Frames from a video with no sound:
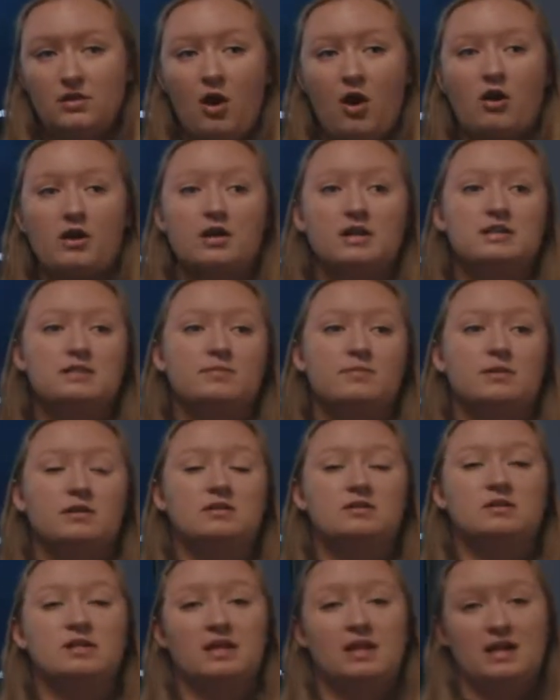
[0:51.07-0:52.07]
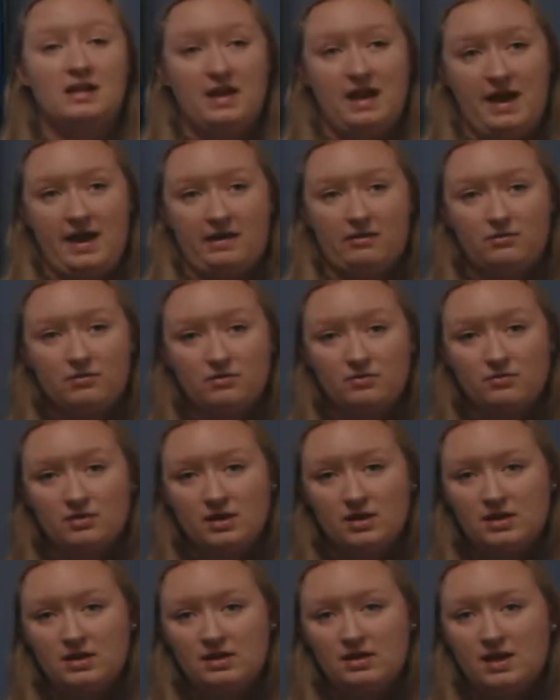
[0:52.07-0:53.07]
are experiencing it now,
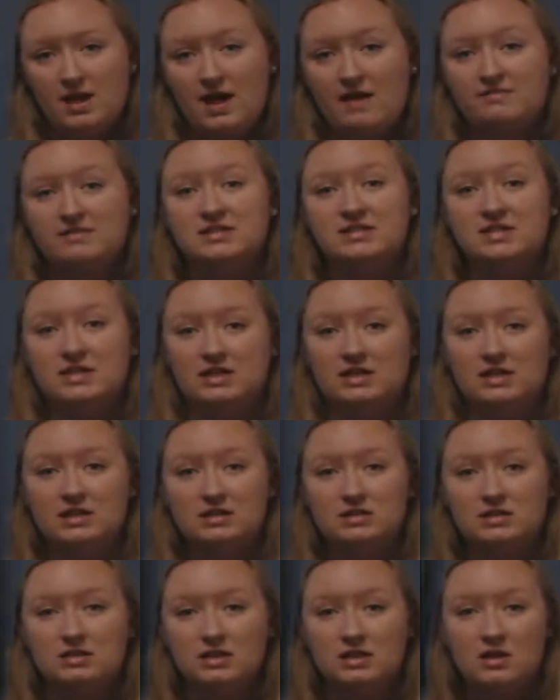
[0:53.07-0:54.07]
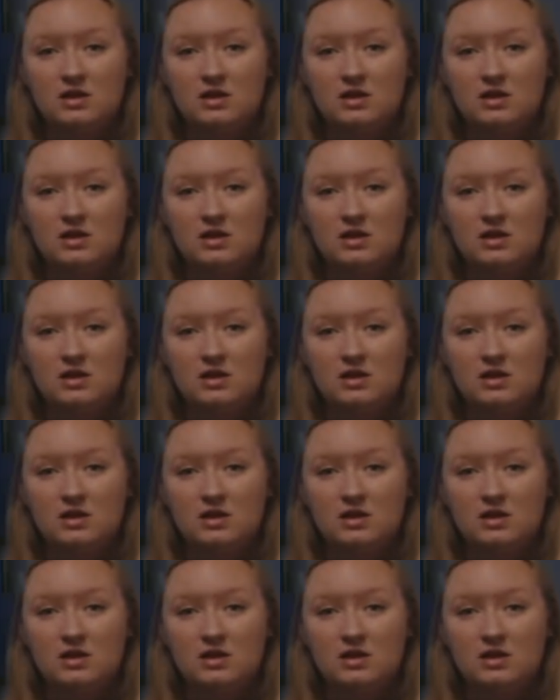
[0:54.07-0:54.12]
have seen it,